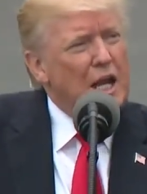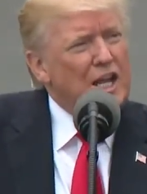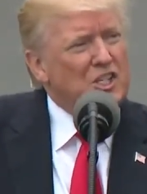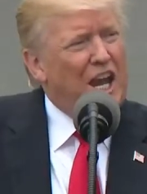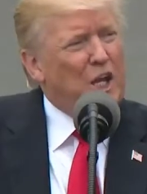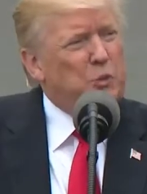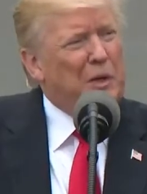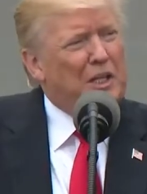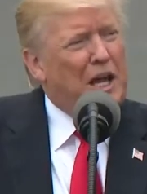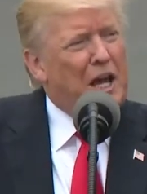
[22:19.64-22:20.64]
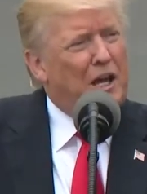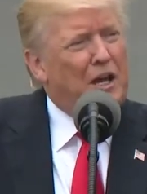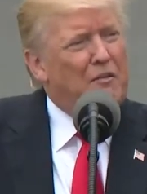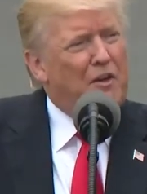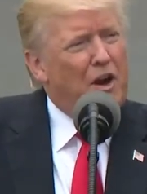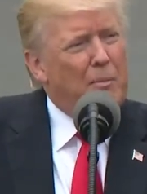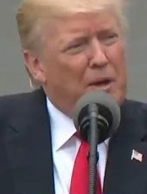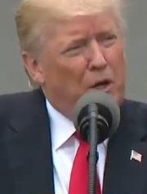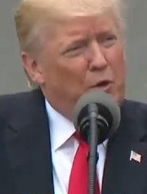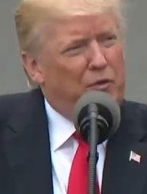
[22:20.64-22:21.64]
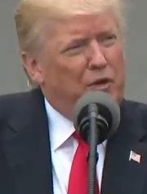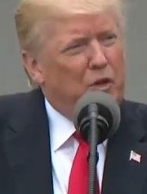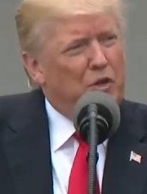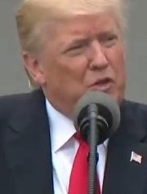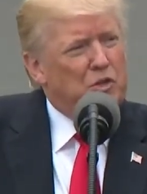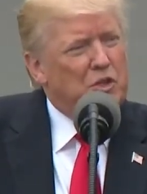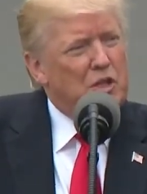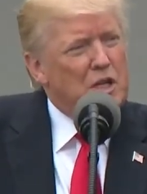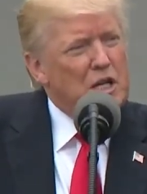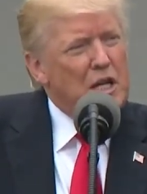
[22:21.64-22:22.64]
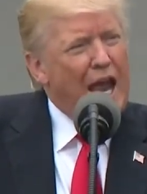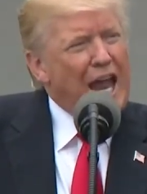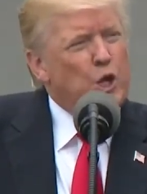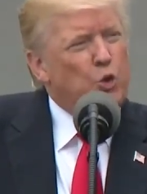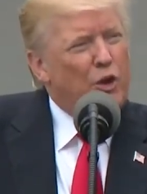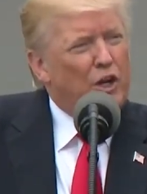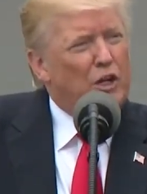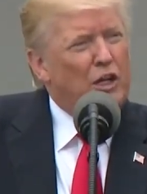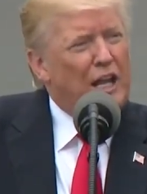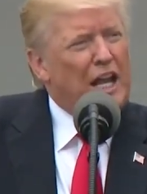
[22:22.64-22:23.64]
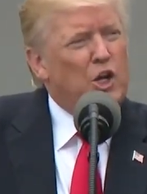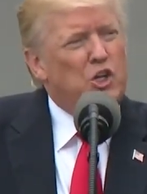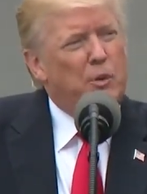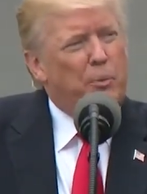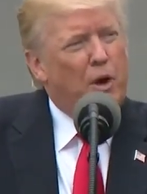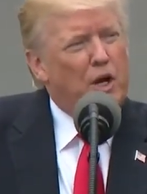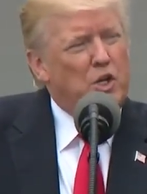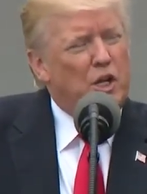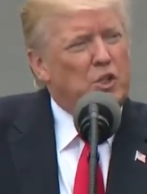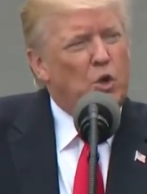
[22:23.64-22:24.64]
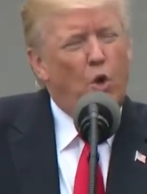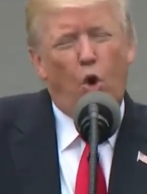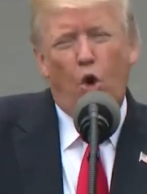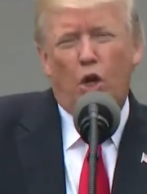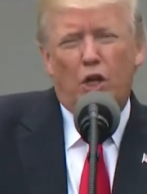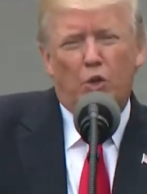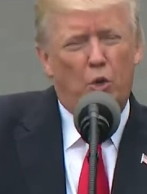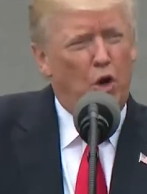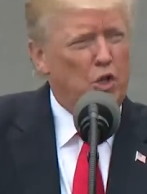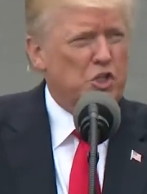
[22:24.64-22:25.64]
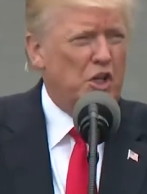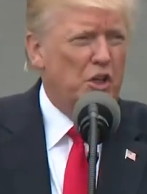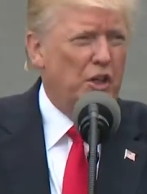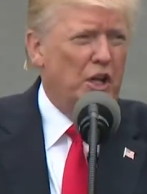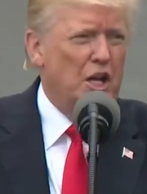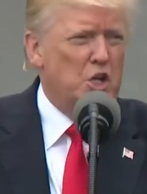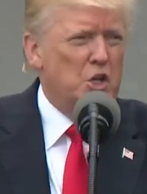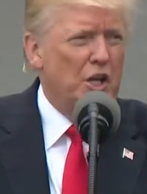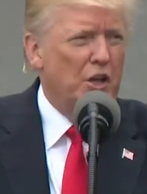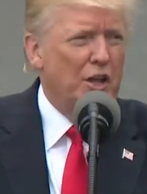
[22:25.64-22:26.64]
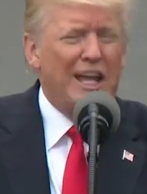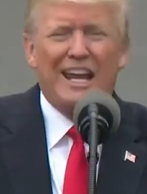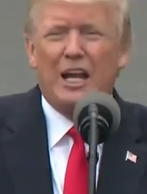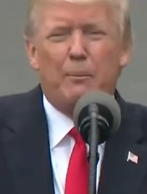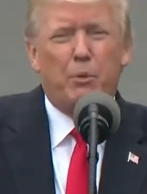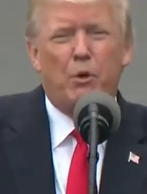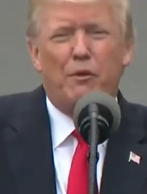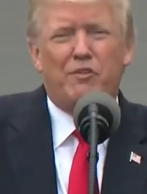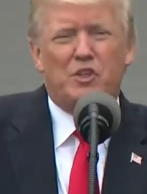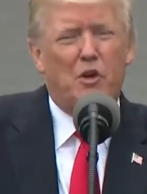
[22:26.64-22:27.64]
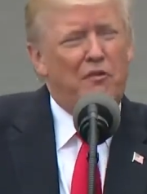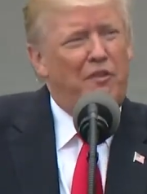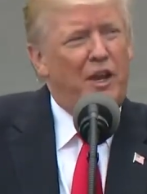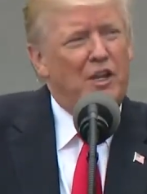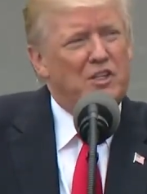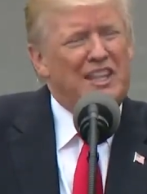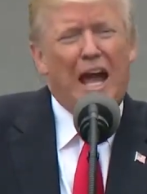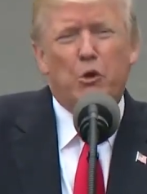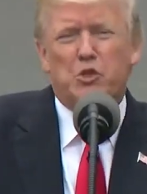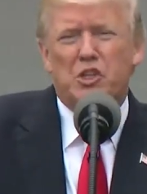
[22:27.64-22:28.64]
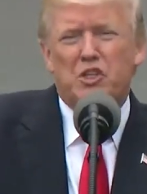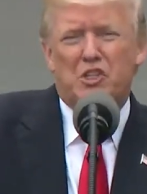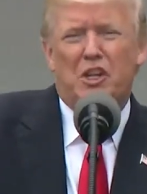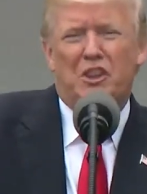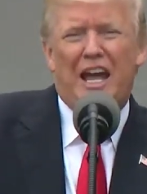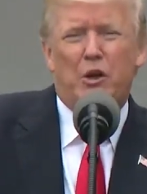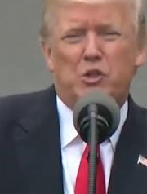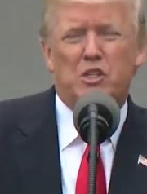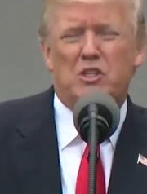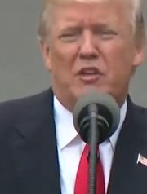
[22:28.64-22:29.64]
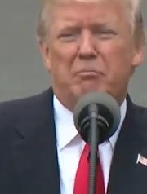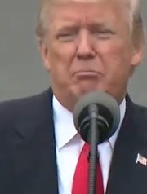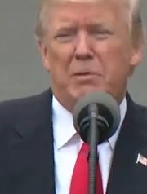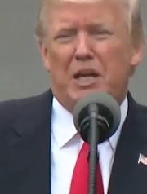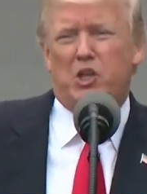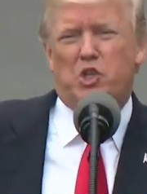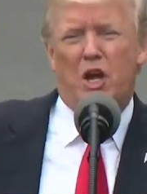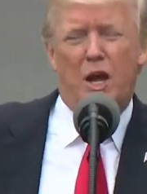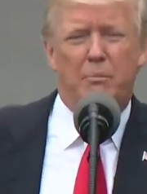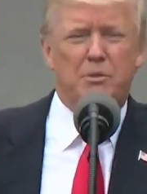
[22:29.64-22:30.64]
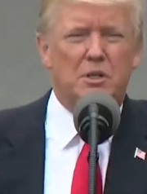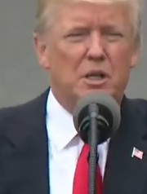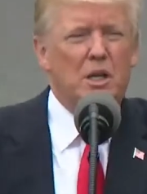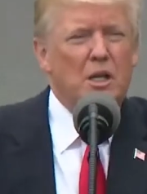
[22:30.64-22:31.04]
has expedited environmental reviews and critical energy projects all across the country. They're getting approved so fast. Thousands and thousands of big jobs